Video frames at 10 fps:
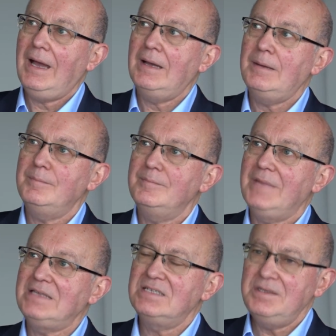
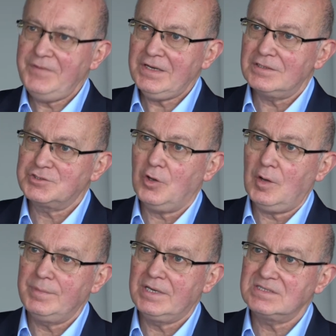It's a difficult
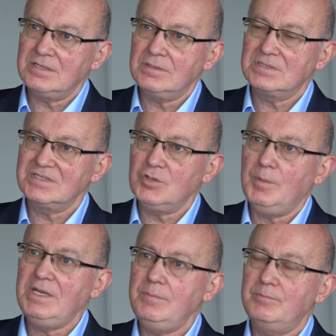job because there are
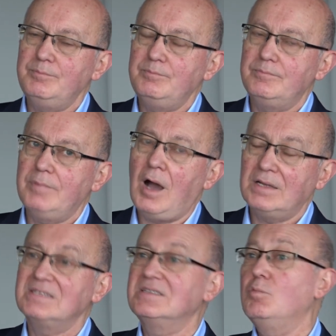so many
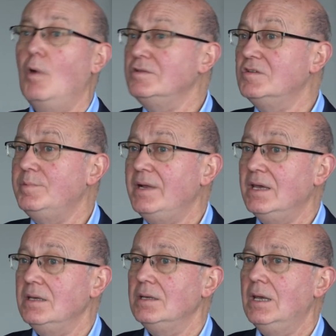artists that want to
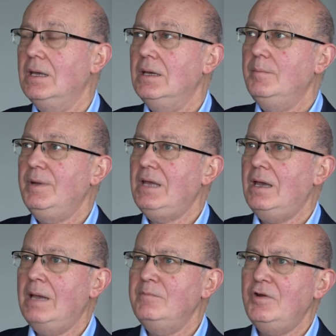play, but
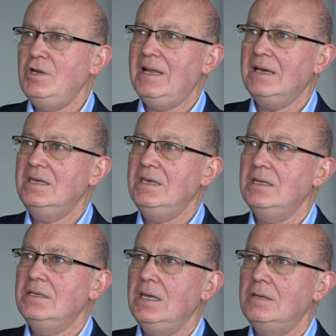I'm very
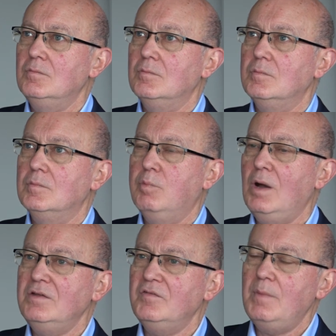lucky in
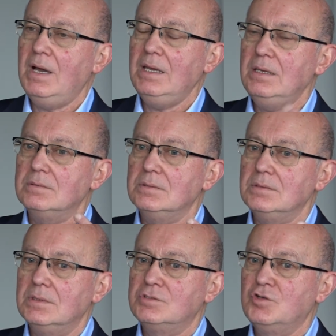one of my
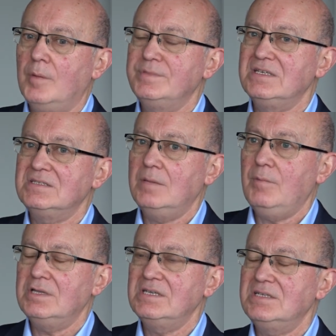jobs is
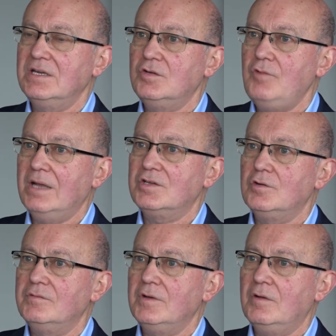I'm artistic
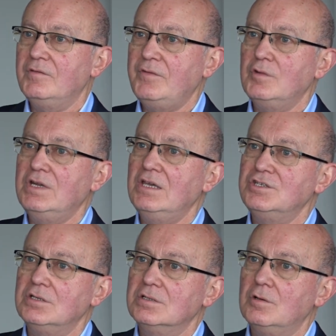director of a
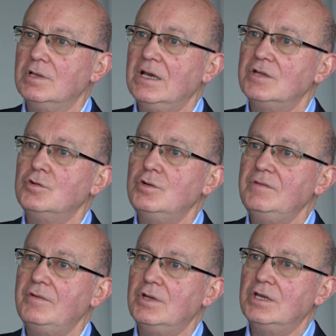foundation called the
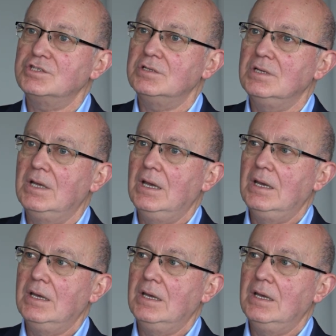Hattori Foundation